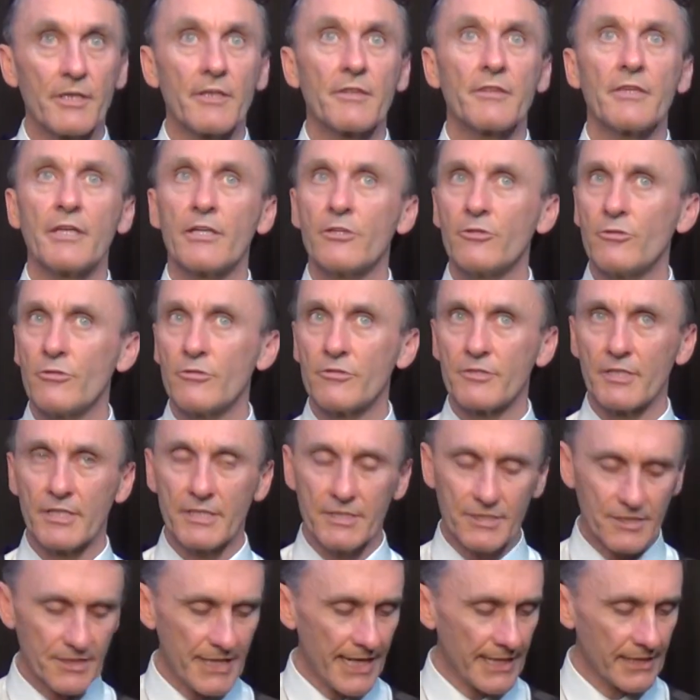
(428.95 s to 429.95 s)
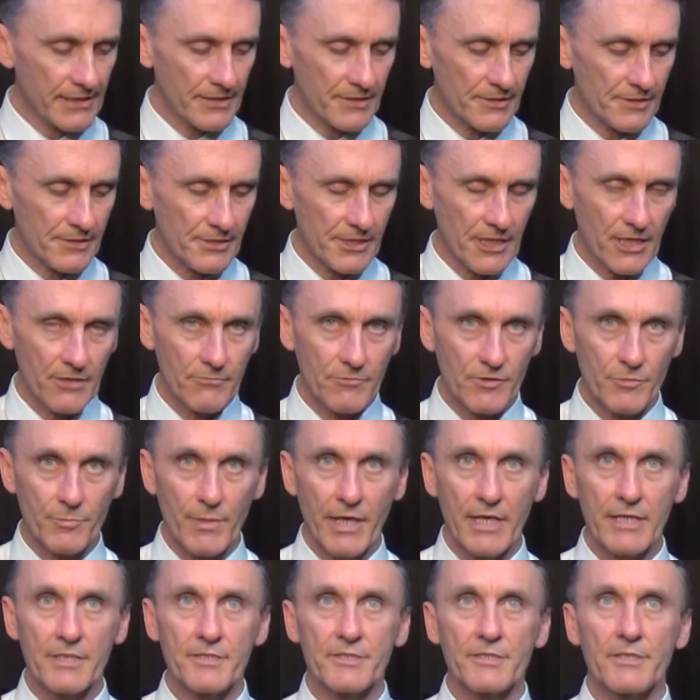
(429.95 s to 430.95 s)
Then use exactly the same
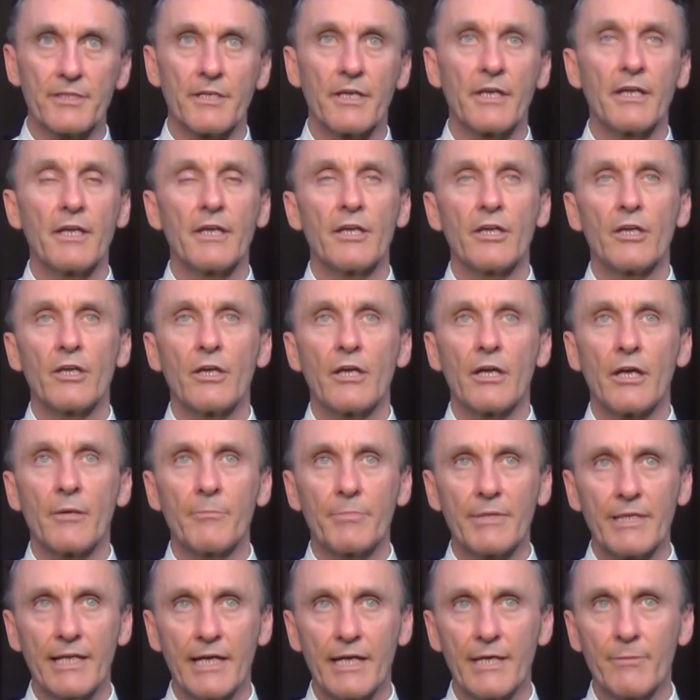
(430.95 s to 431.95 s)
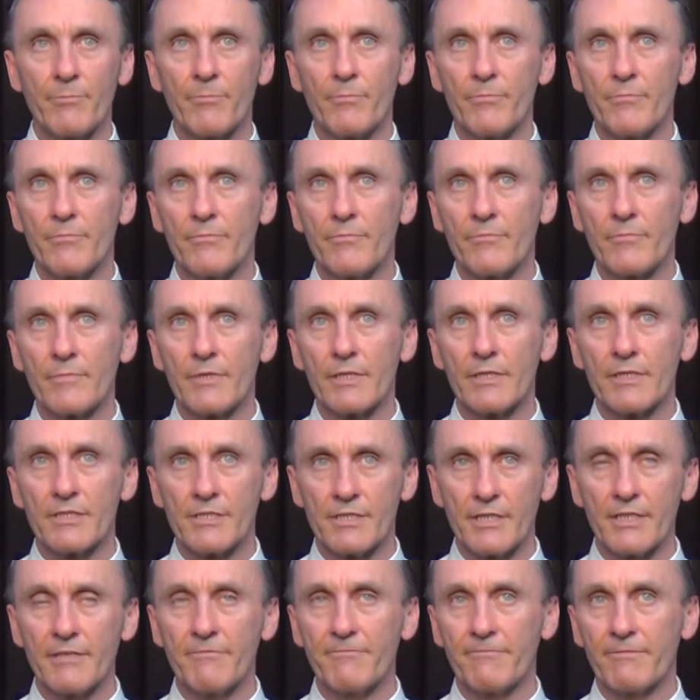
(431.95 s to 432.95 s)
spacing and play
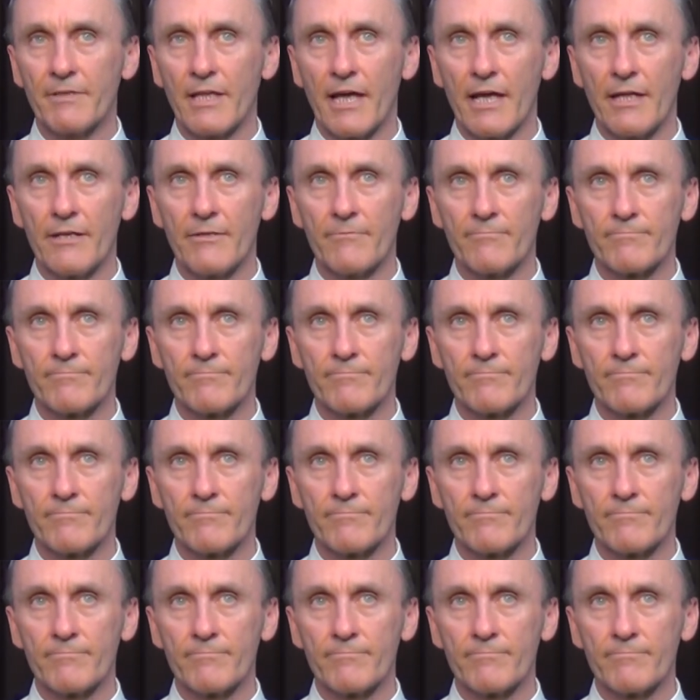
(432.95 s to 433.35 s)
D flat.